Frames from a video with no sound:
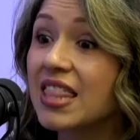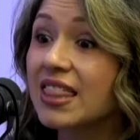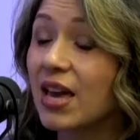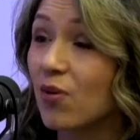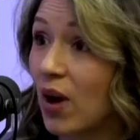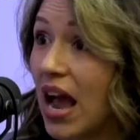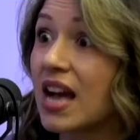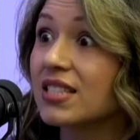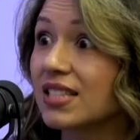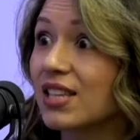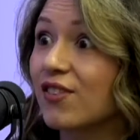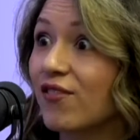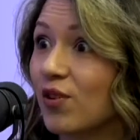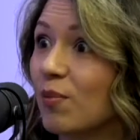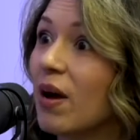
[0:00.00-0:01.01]
And they were
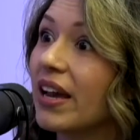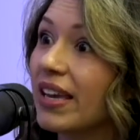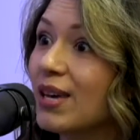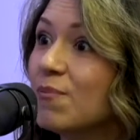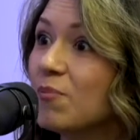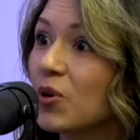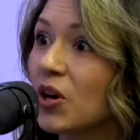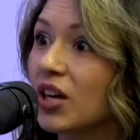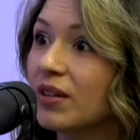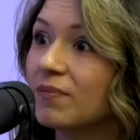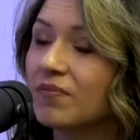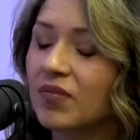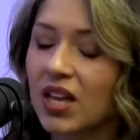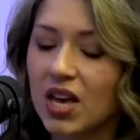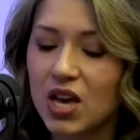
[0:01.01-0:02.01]
asking for my input.
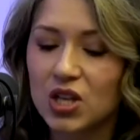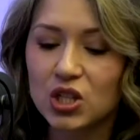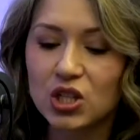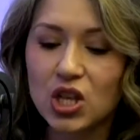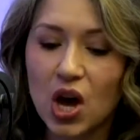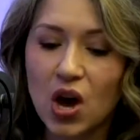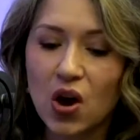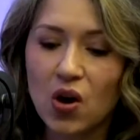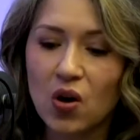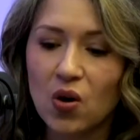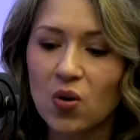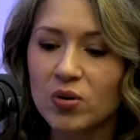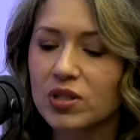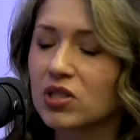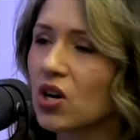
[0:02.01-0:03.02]

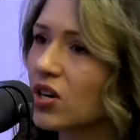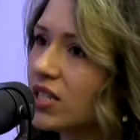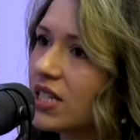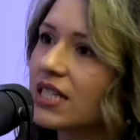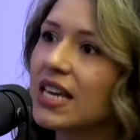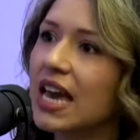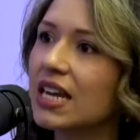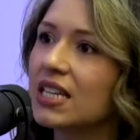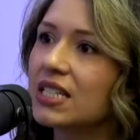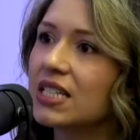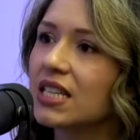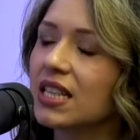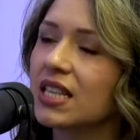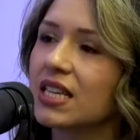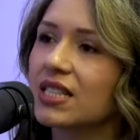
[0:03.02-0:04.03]
So start to get
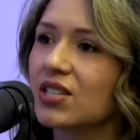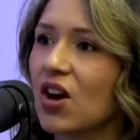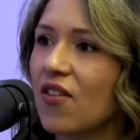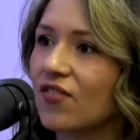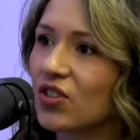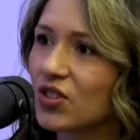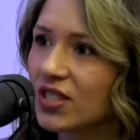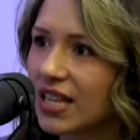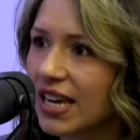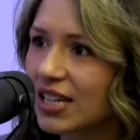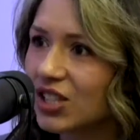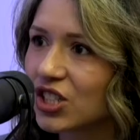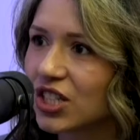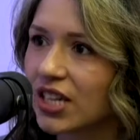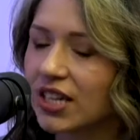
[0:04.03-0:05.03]
into this
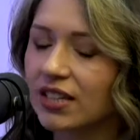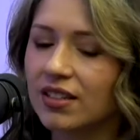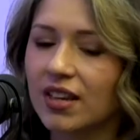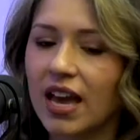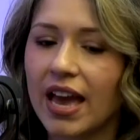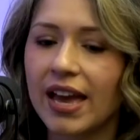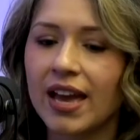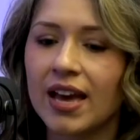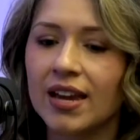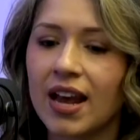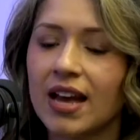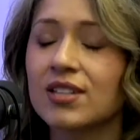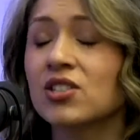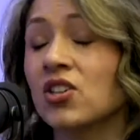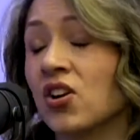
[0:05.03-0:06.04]
conversation,
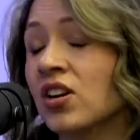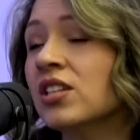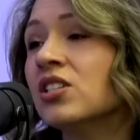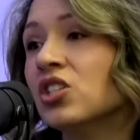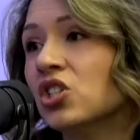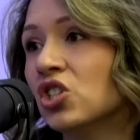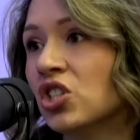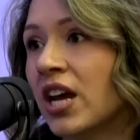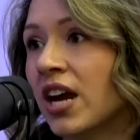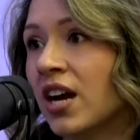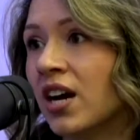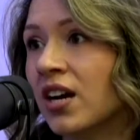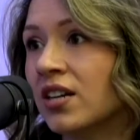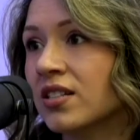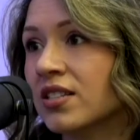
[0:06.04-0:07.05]
and I started to
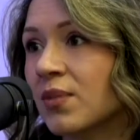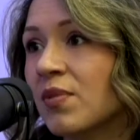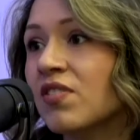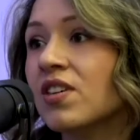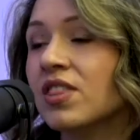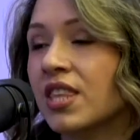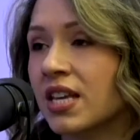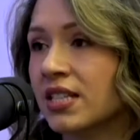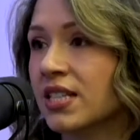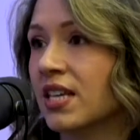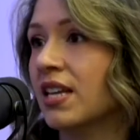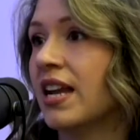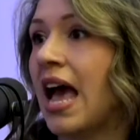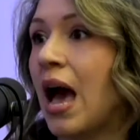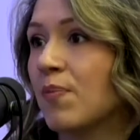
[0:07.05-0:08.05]
share some of the things
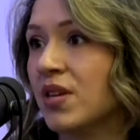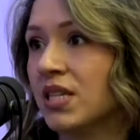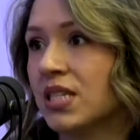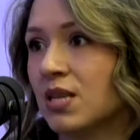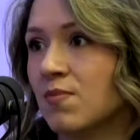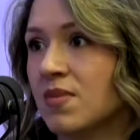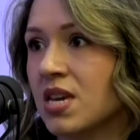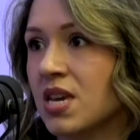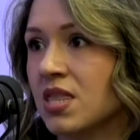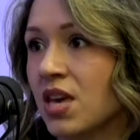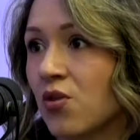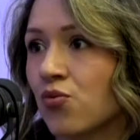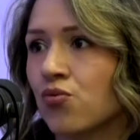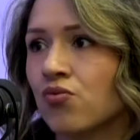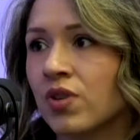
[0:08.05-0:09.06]
that had happened to me
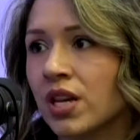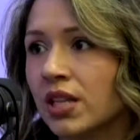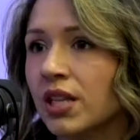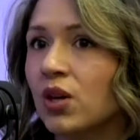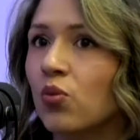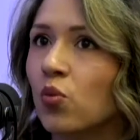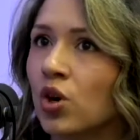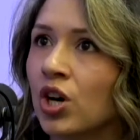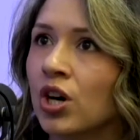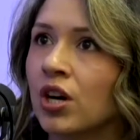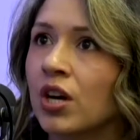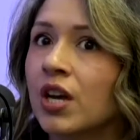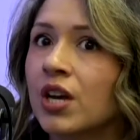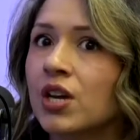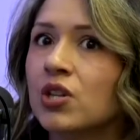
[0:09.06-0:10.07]
that really
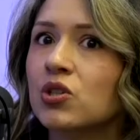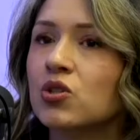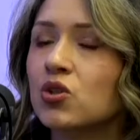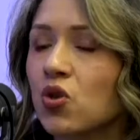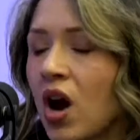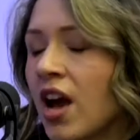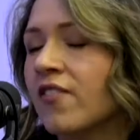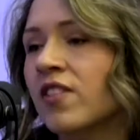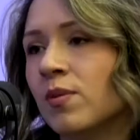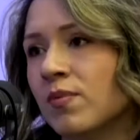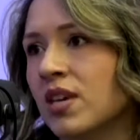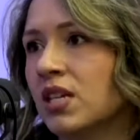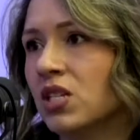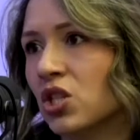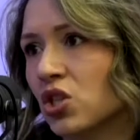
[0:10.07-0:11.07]
were
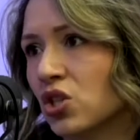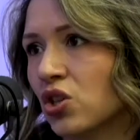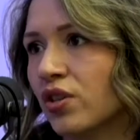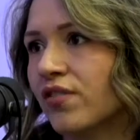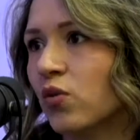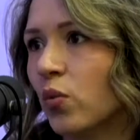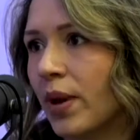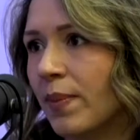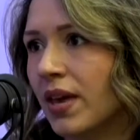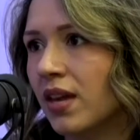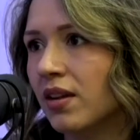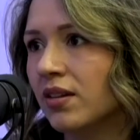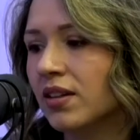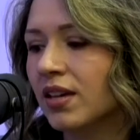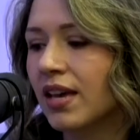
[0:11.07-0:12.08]
driving me to serve
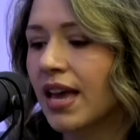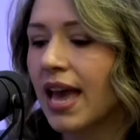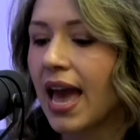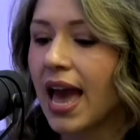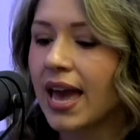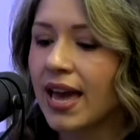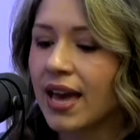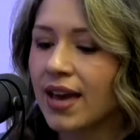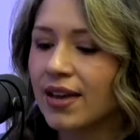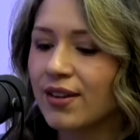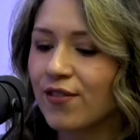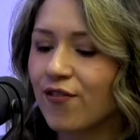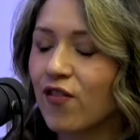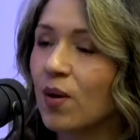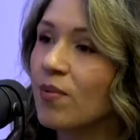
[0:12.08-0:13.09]
women.
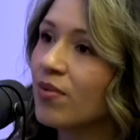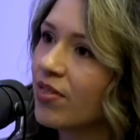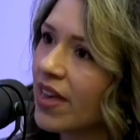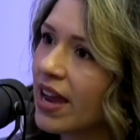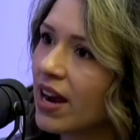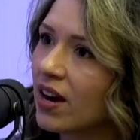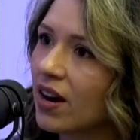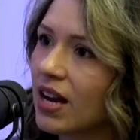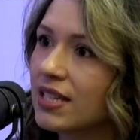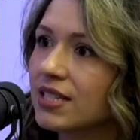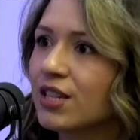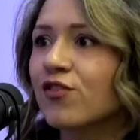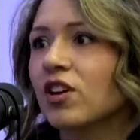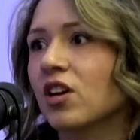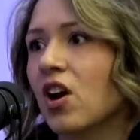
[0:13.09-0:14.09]
And from there, a
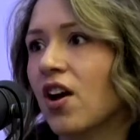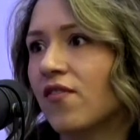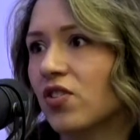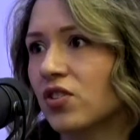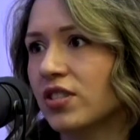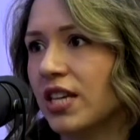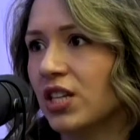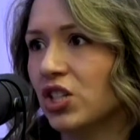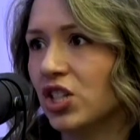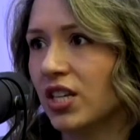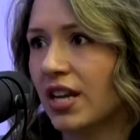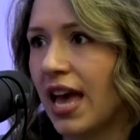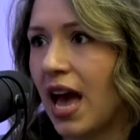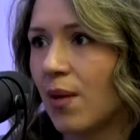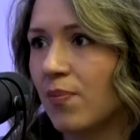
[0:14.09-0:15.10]
different
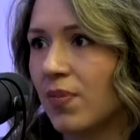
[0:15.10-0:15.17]
conversation